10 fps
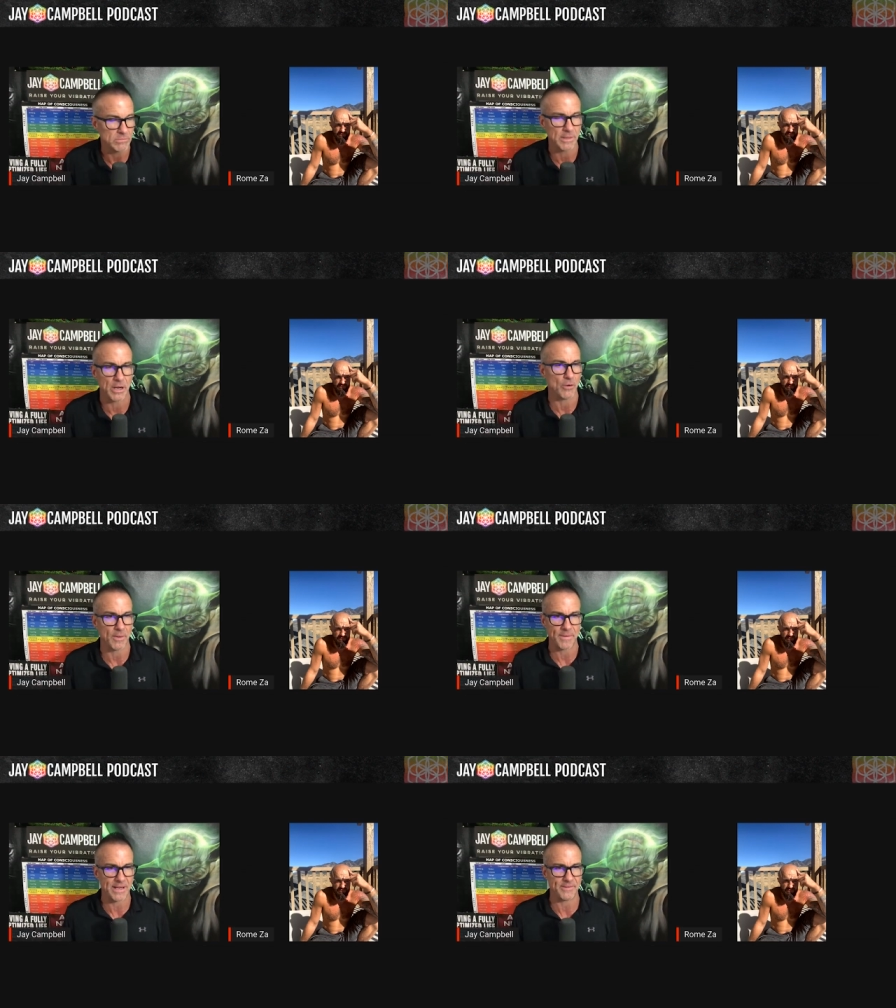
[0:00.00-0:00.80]
You know,
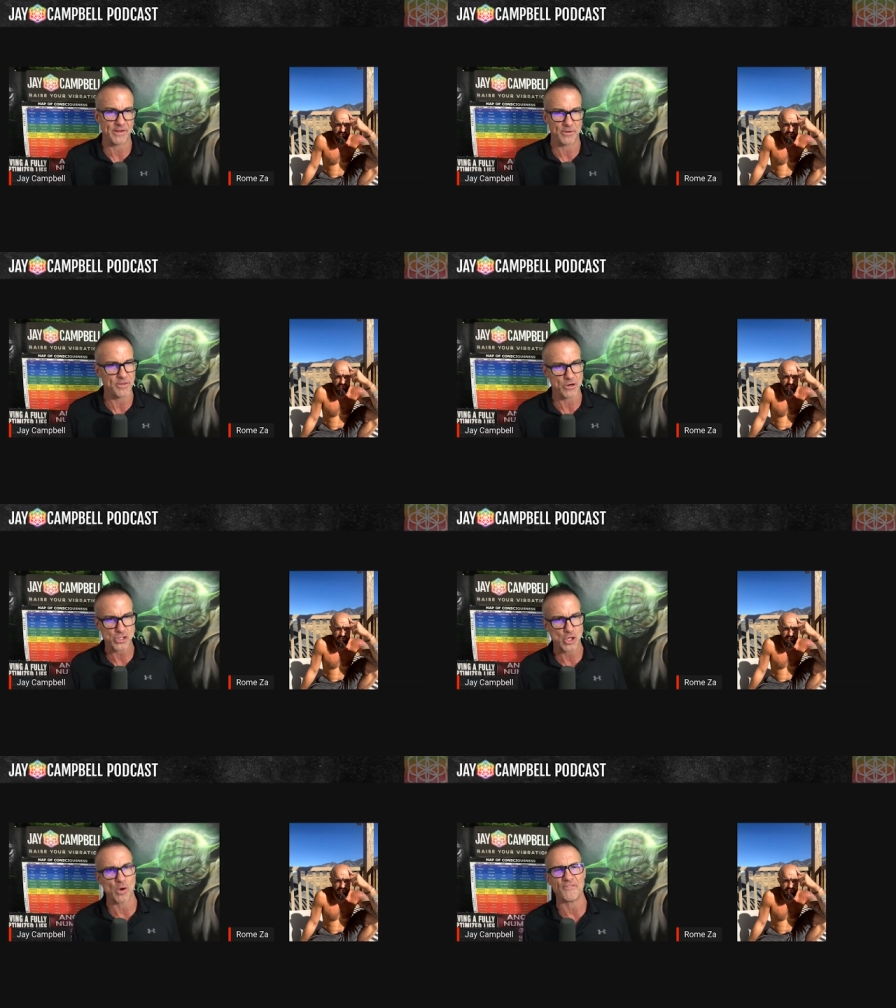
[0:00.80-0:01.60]
I mean, it, they're they're
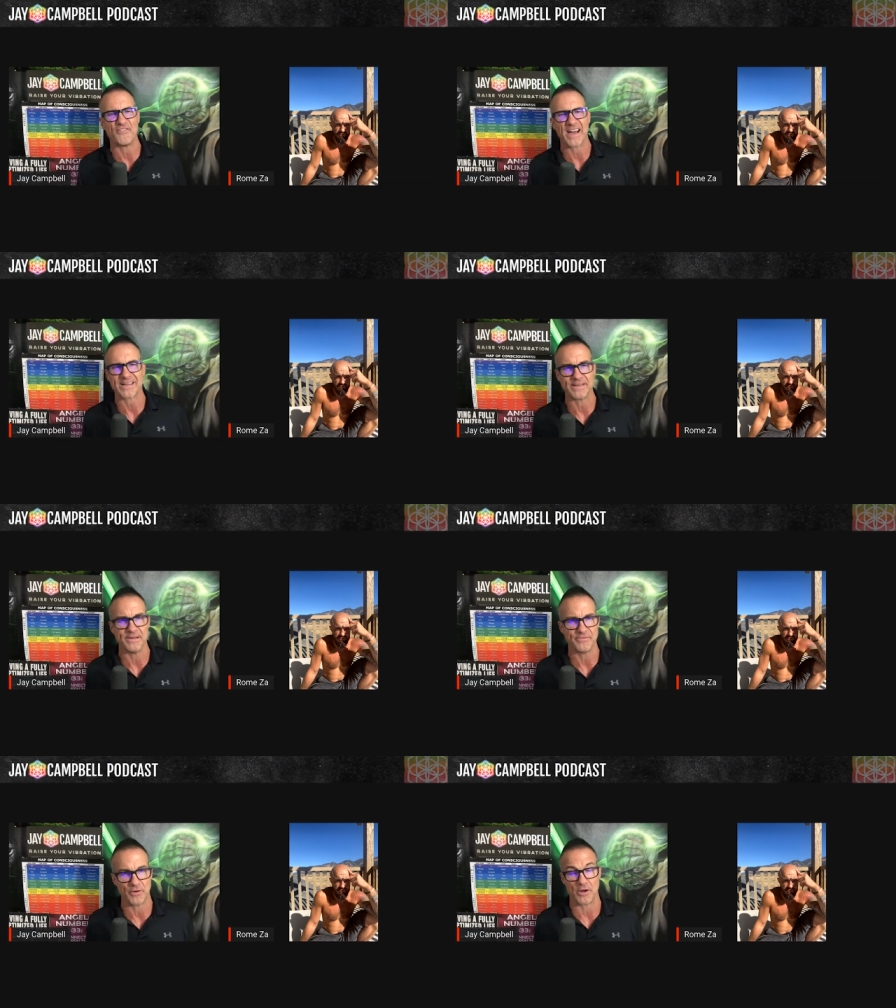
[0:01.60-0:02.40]
so
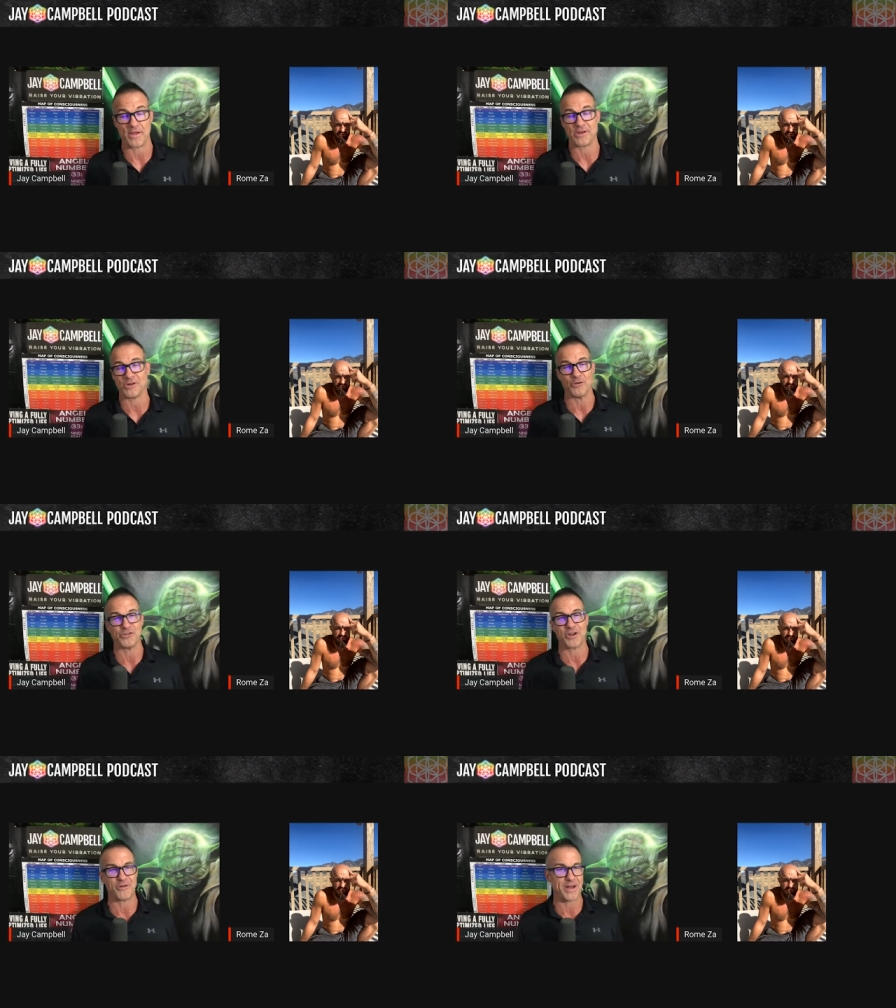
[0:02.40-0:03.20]
effective. Are they, you know,
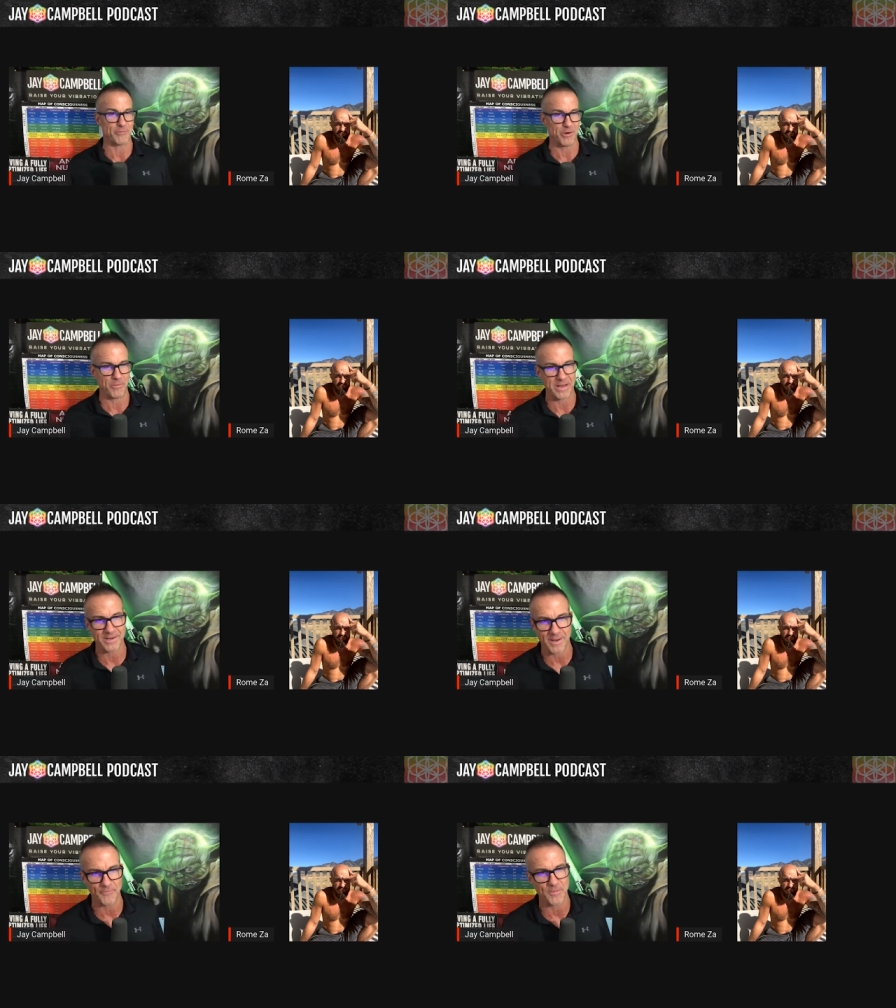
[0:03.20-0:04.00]
generating real
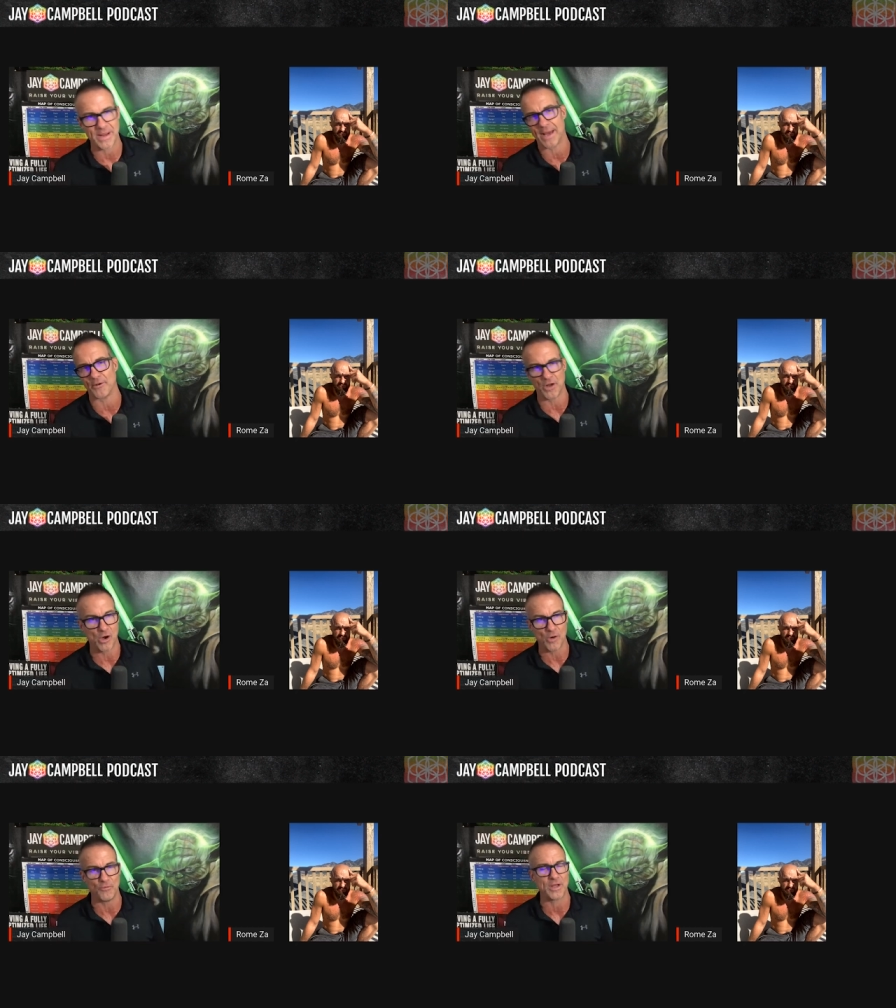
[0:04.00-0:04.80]
income for me? I don't know.
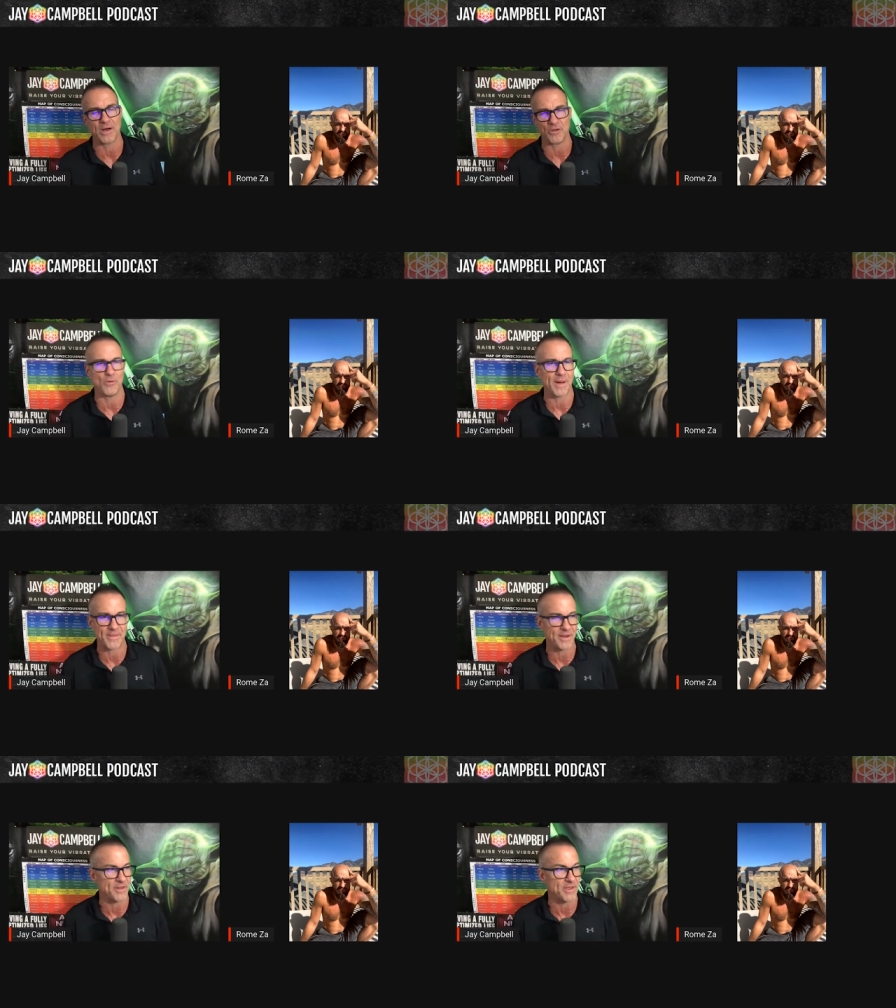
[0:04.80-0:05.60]
Hopefully, I'll know by
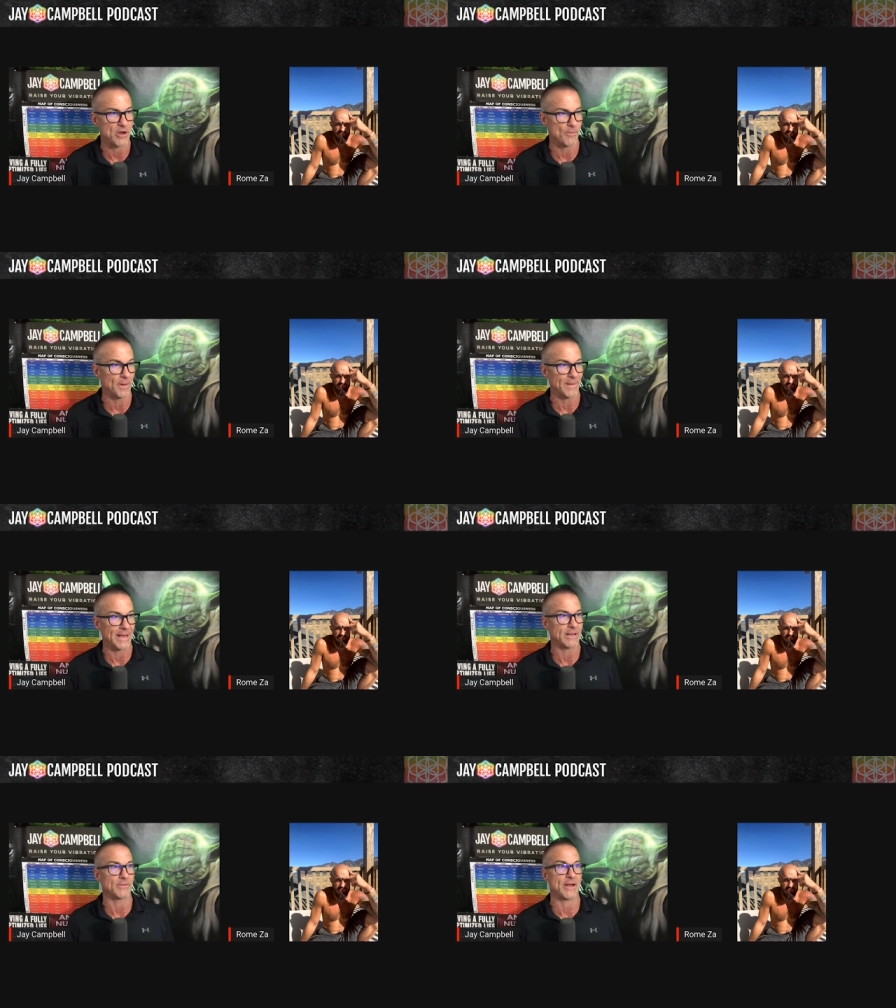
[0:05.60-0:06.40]
the end of the year. But
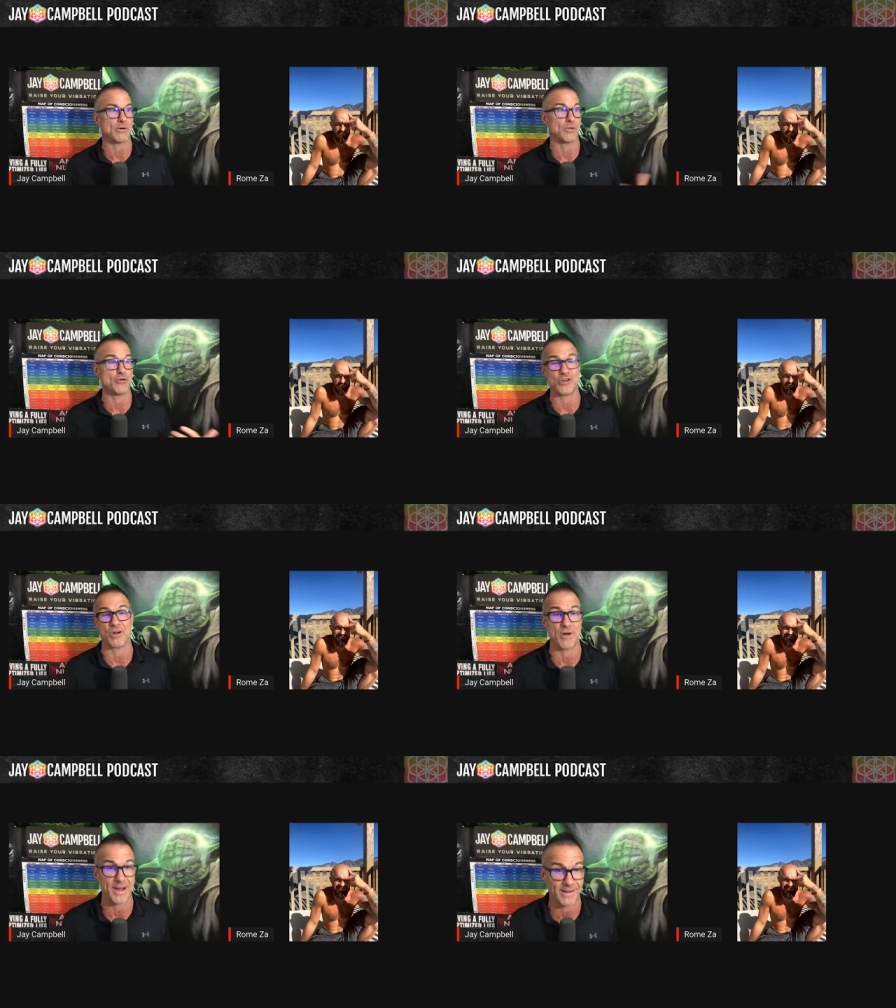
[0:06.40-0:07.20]
like, they're they're
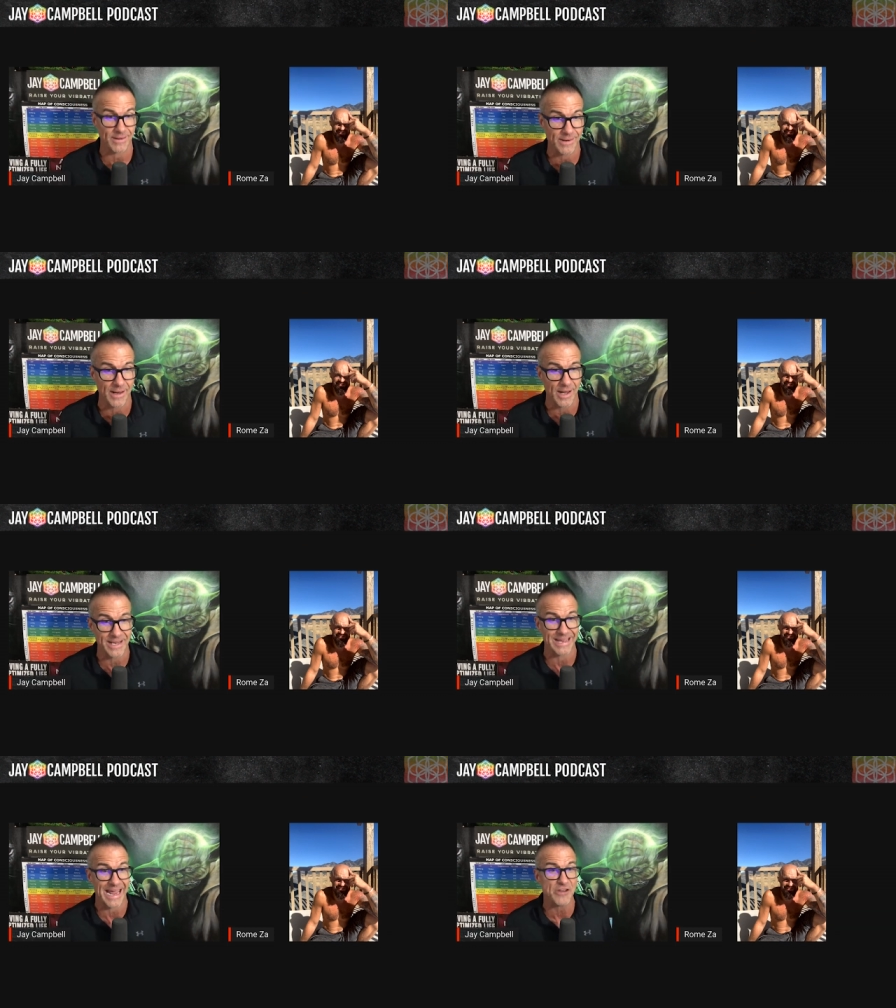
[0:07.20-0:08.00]
generating uh,
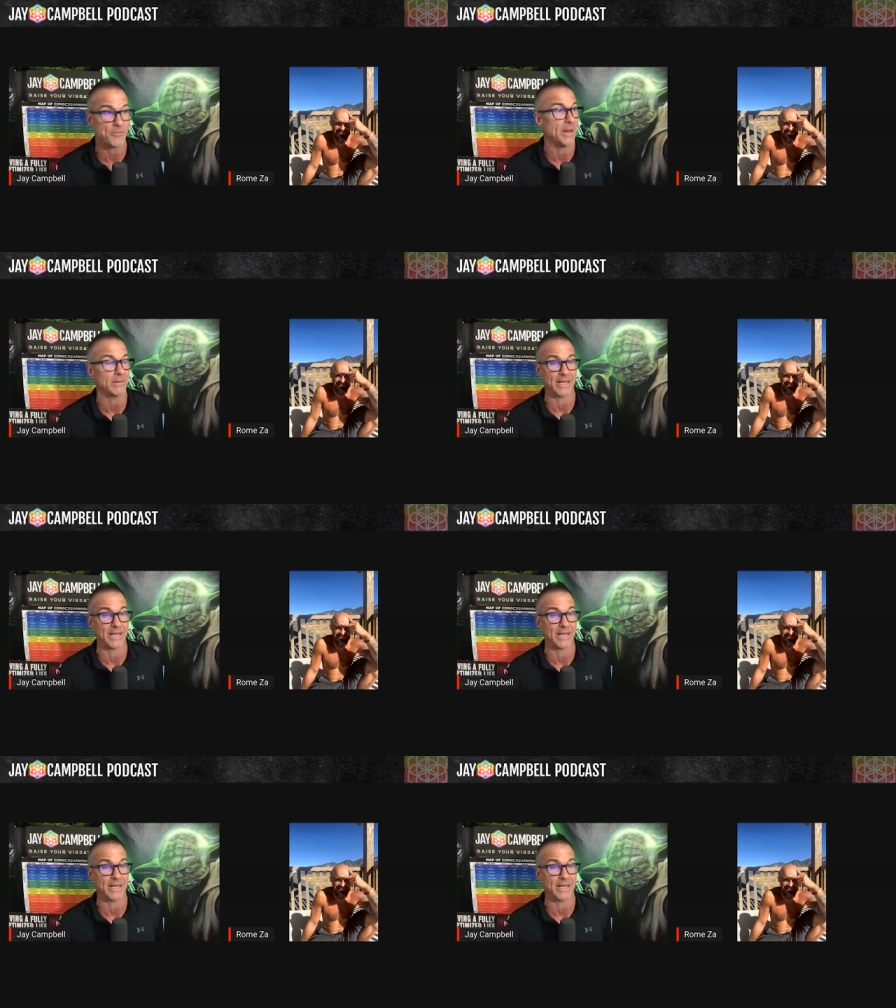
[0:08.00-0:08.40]
engagement.